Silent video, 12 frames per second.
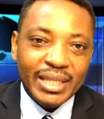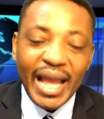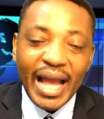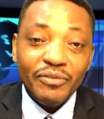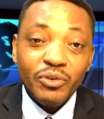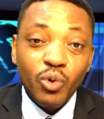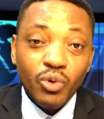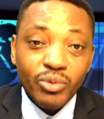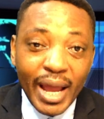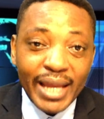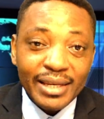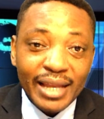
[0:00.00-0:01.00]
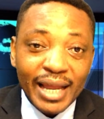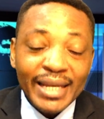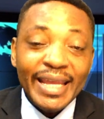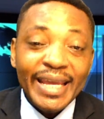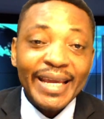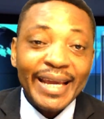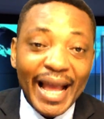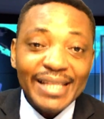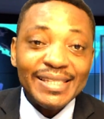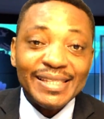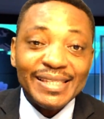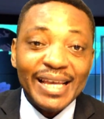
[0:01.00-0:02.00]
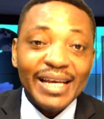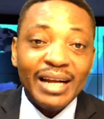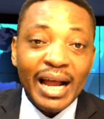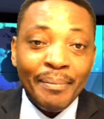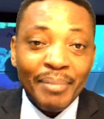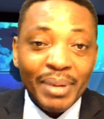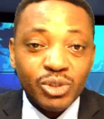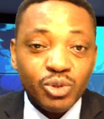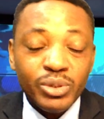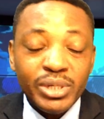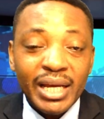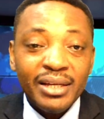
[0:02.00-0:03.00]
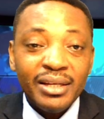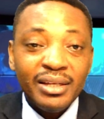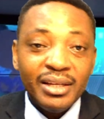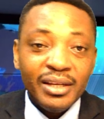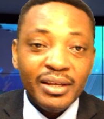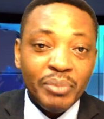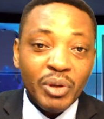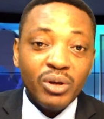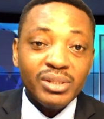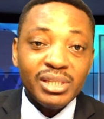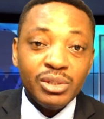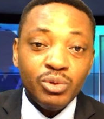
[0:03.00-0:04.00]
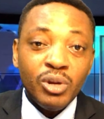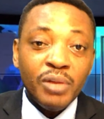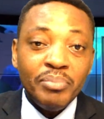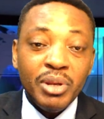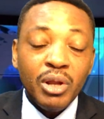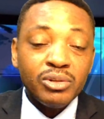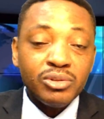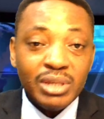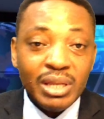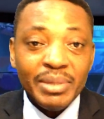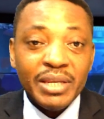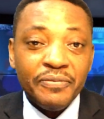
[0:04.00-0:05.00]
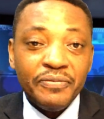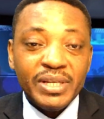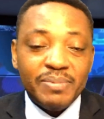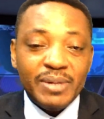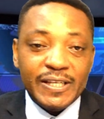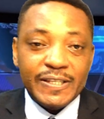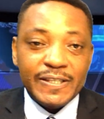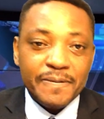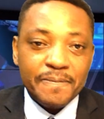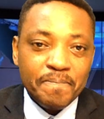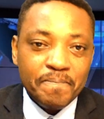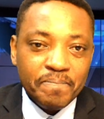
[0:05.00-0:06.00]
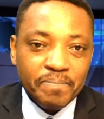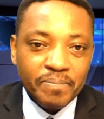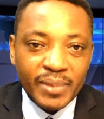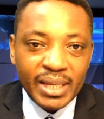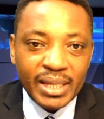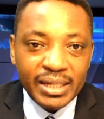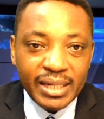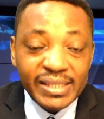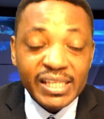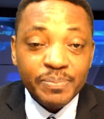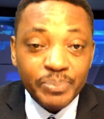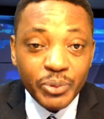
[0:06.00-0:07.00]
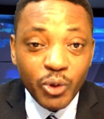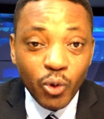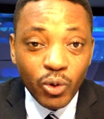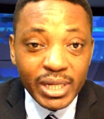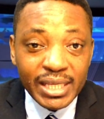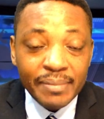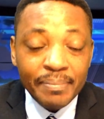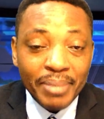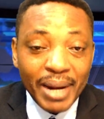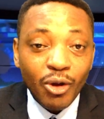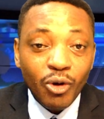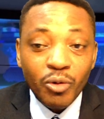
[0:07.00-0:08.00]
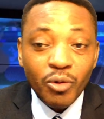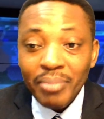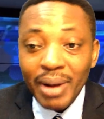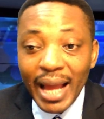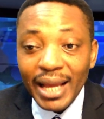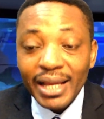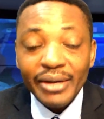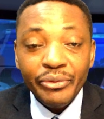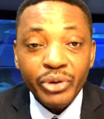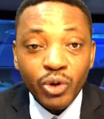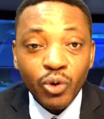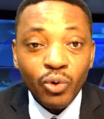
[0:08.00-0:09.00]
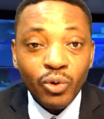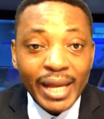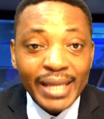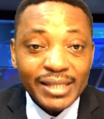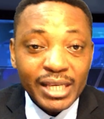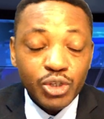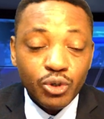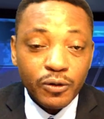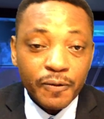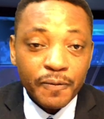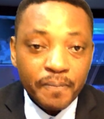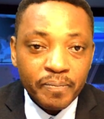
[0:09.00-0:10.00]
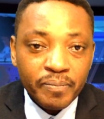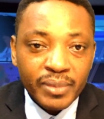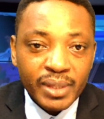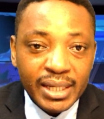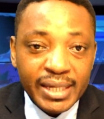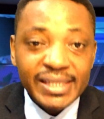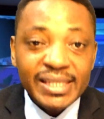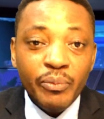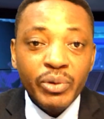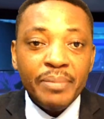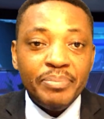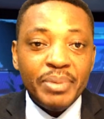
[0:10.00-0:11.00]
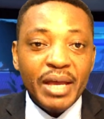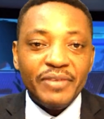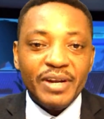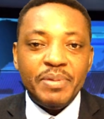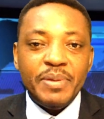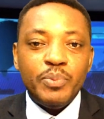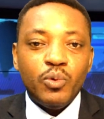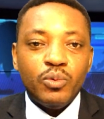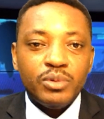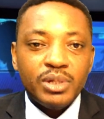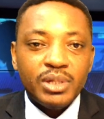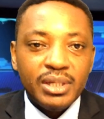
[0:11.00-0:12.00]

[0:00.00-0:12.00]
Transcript: they have no right and they can't sell Ambazonia because it do not belong to them in the first place. This is purely black on black recolonization. The same with the Biafran people.